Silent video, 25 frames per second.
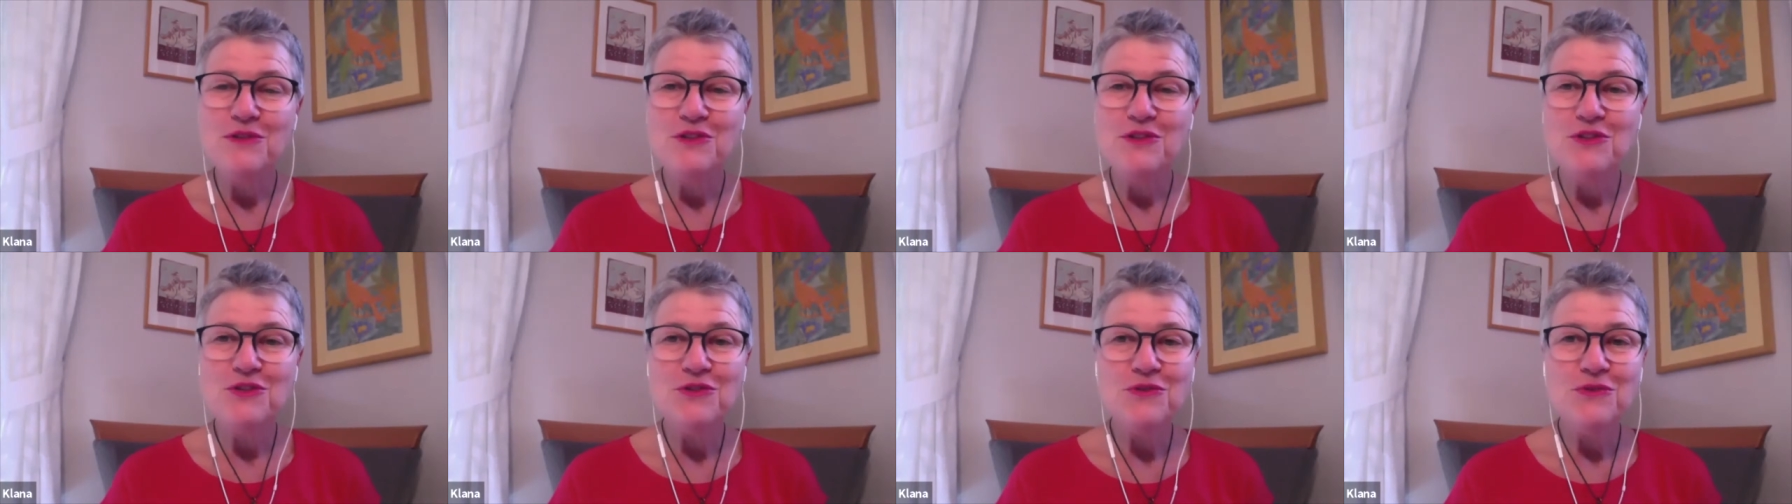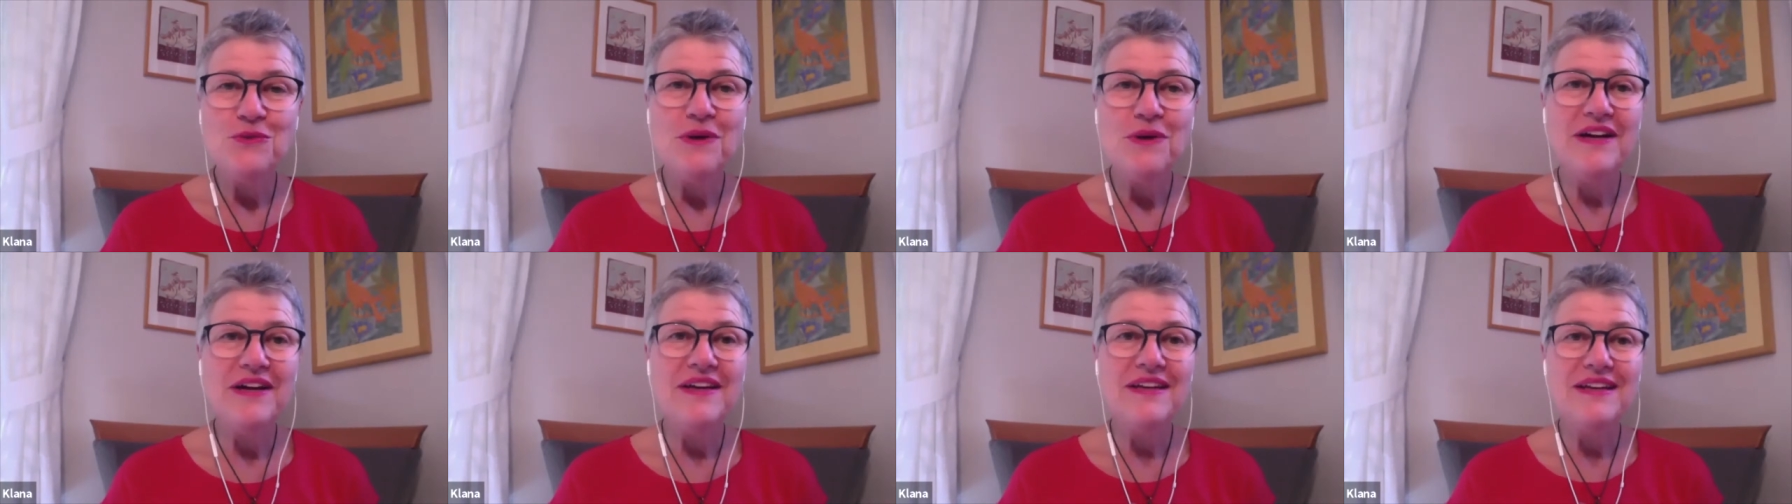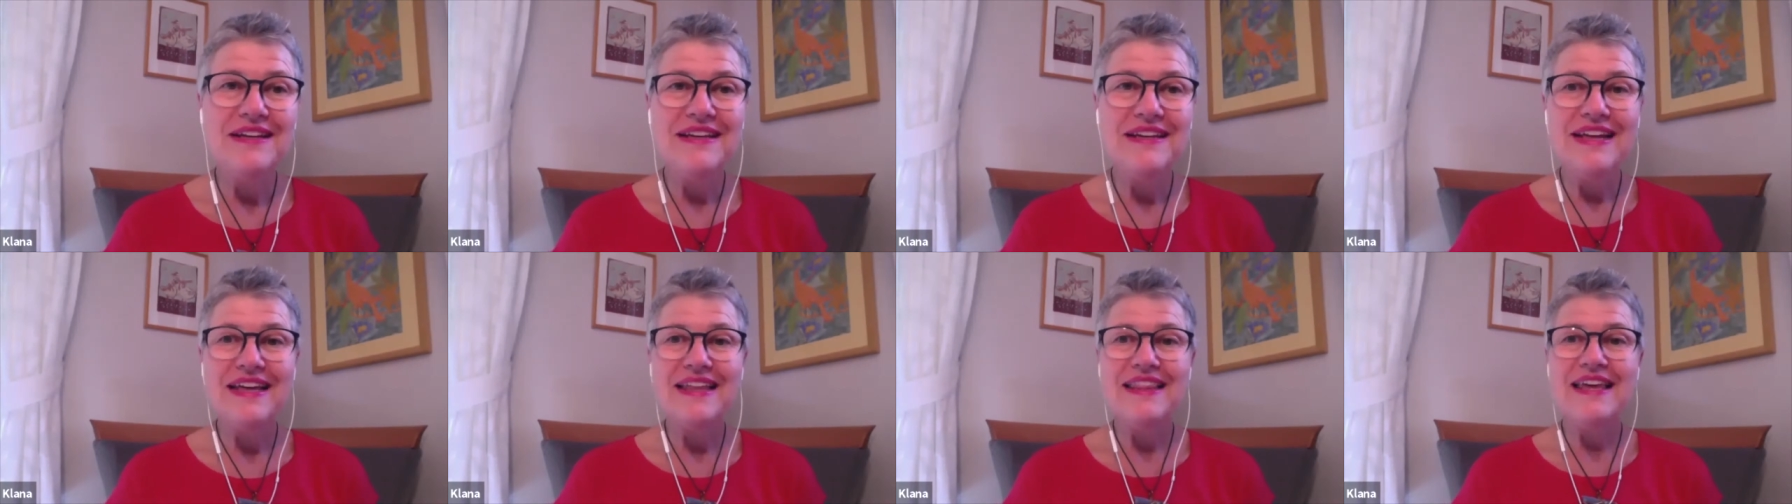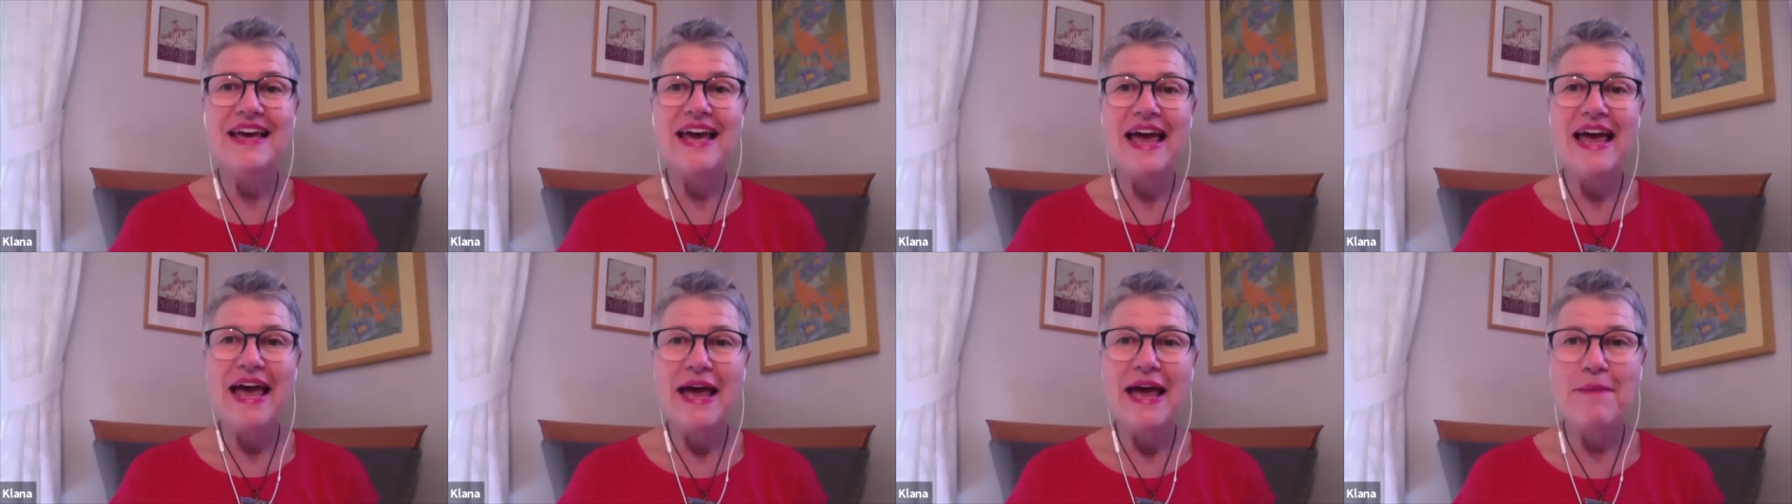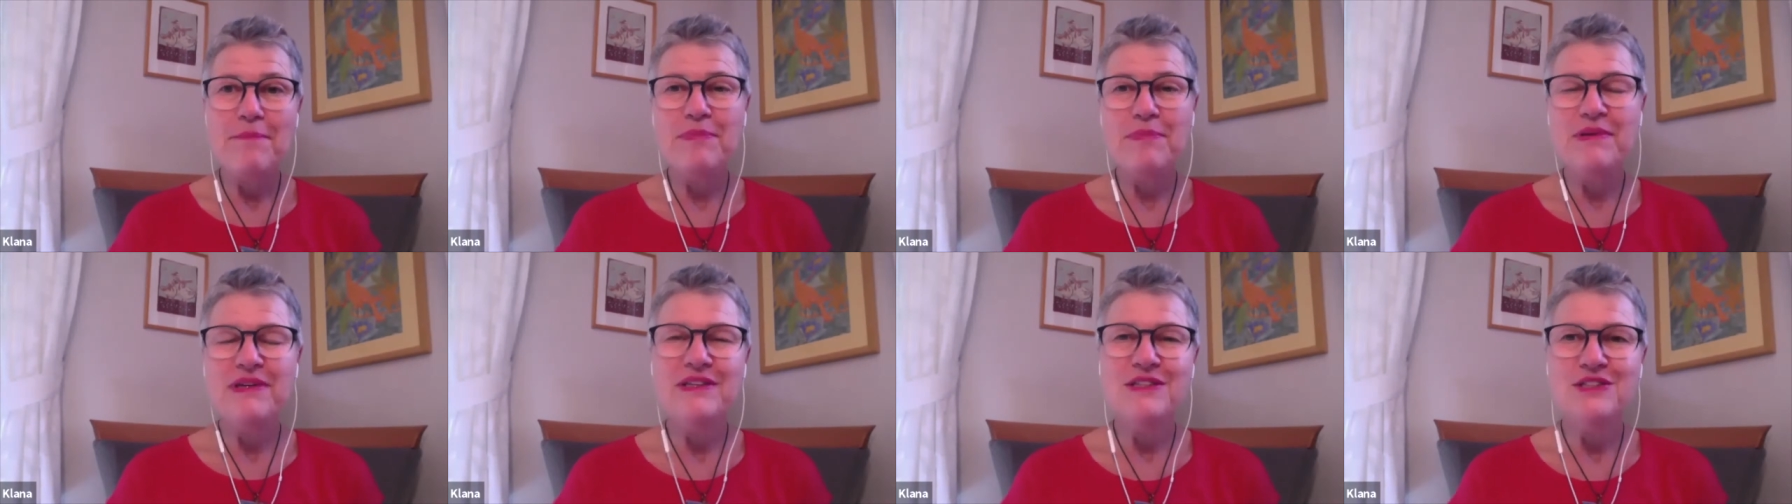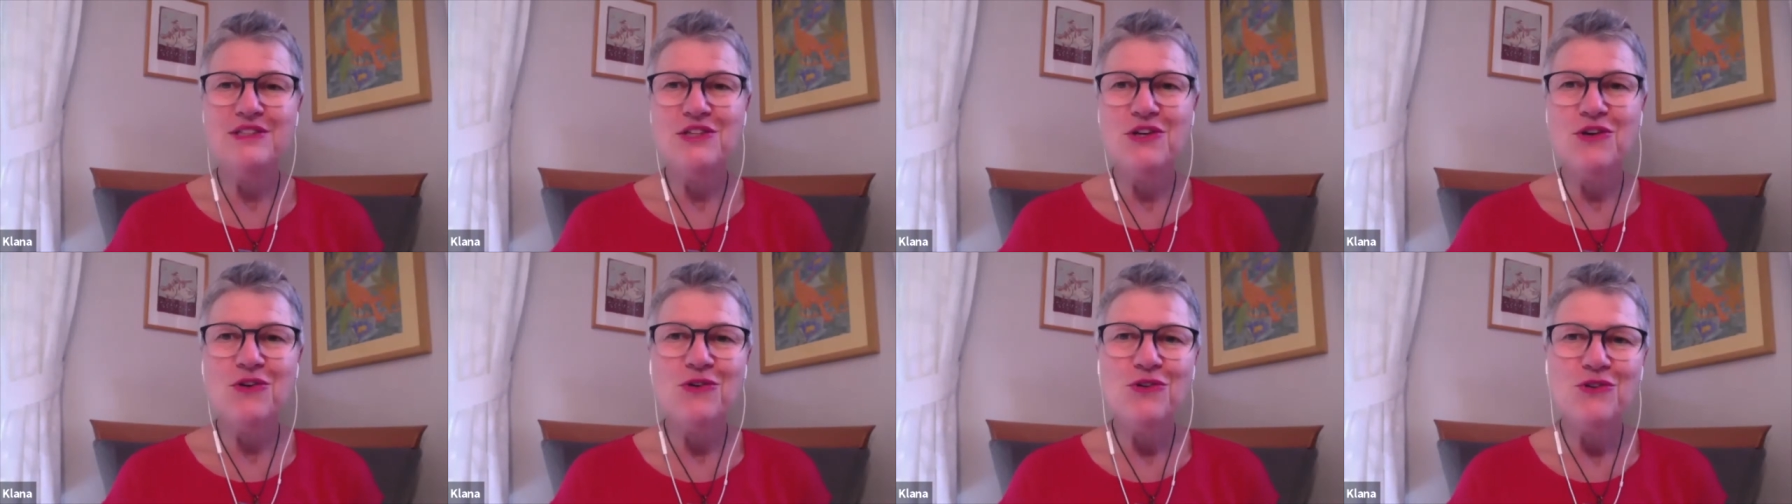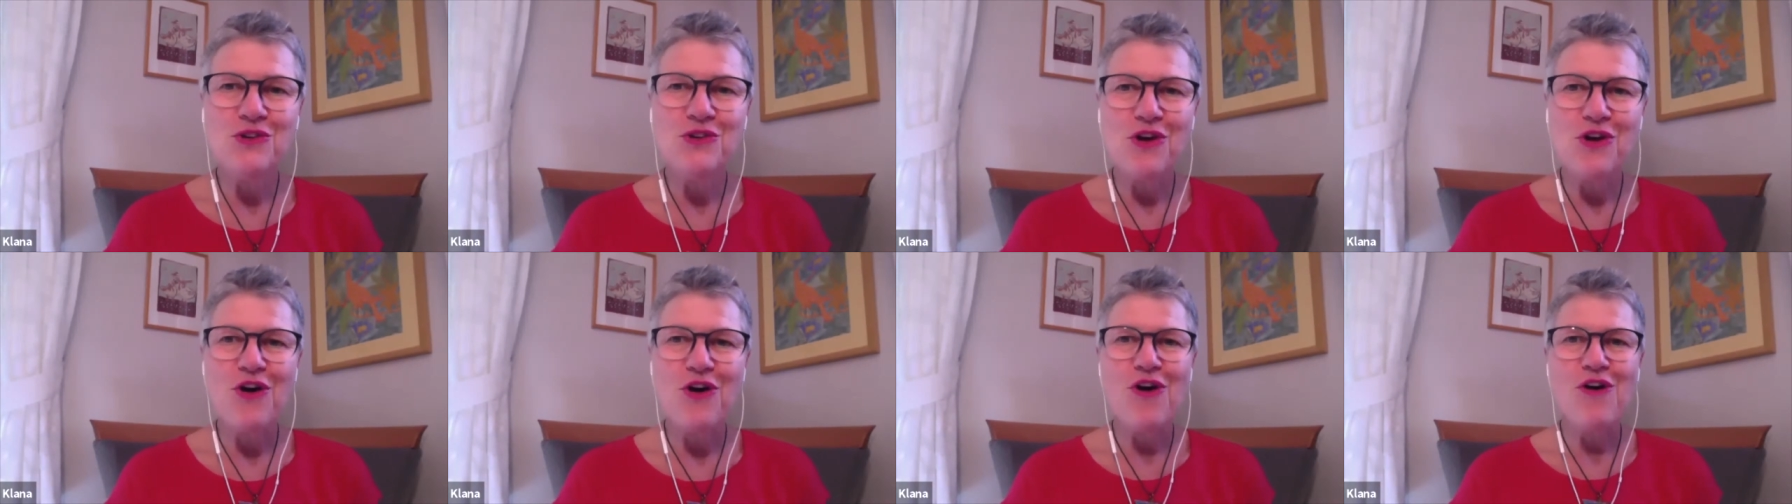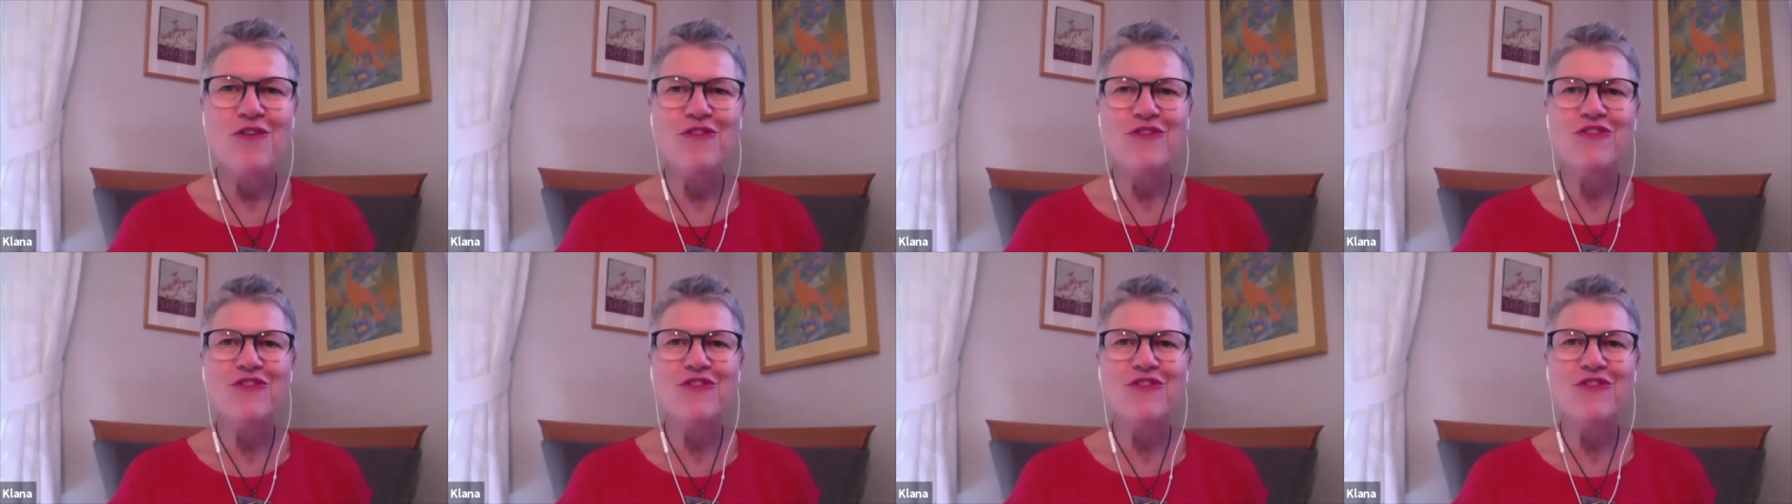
to another episode of